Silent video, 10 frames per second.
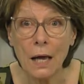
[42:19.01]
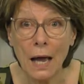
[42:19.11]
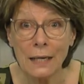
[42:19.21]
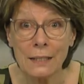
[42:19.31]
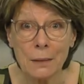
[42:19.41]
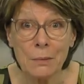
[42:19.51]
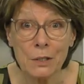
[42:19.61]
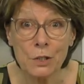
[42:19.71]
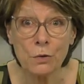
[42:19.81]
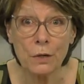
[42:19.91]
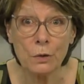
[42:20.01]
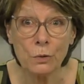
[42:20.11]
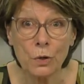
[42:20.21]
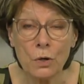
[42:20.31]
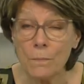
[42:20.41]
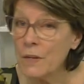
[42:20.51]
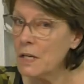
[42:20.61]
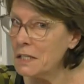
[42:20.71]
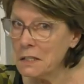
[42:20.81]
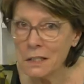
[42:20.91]
academic degree or not
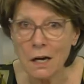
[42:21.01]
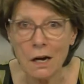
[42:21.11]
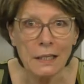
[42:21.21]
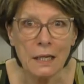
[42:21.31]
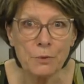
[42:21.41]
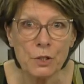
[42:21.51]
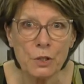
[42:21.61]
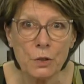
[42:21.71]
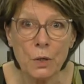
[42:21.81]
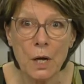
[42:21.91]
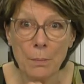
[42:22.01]
is entirely up to you,